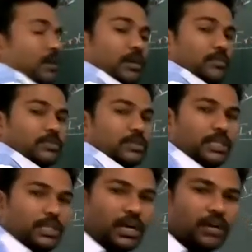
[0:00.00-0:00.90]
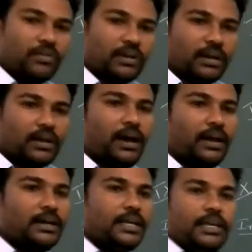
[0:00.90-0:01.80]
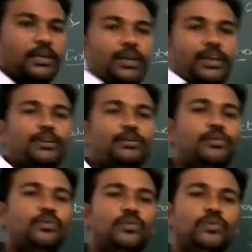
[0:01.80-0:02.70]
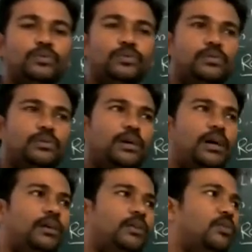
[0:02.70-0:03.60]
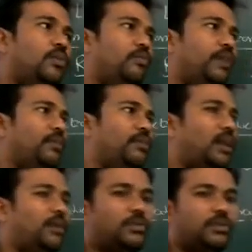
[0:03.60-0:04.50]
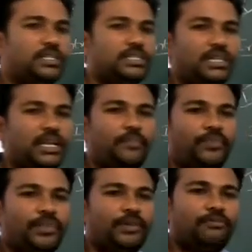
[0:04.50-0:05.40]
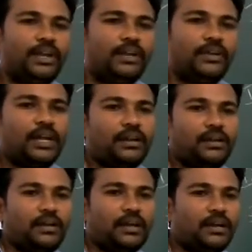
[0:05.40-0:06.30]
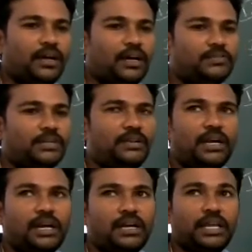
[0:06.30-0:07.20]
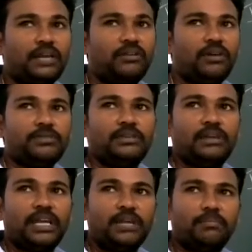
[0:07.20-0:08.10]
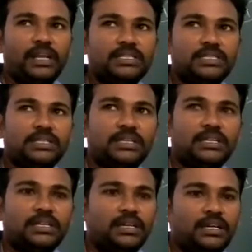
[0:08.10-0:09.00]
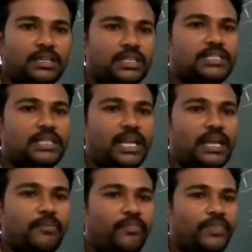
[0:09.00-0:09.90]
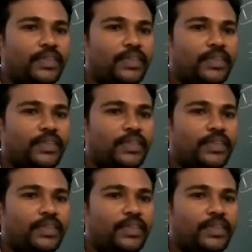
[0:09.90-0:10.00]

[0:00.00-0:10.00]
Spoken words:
Comes to the third one. Already you know very well about this ray. Where you can observe. Can you observe any place this ray?